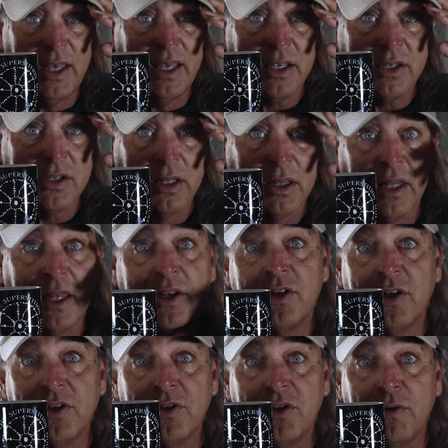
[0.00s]
these,
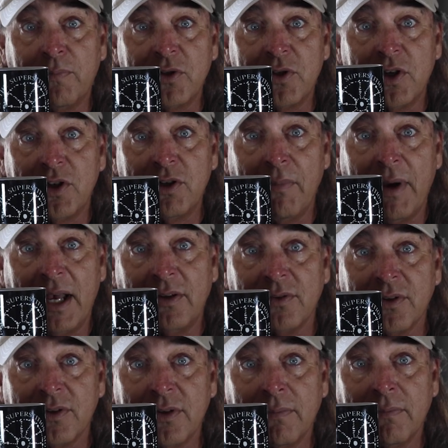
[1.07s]
Legend of the Superstition
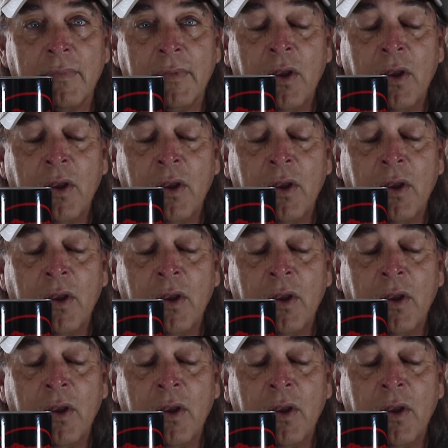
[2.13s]
Mountains.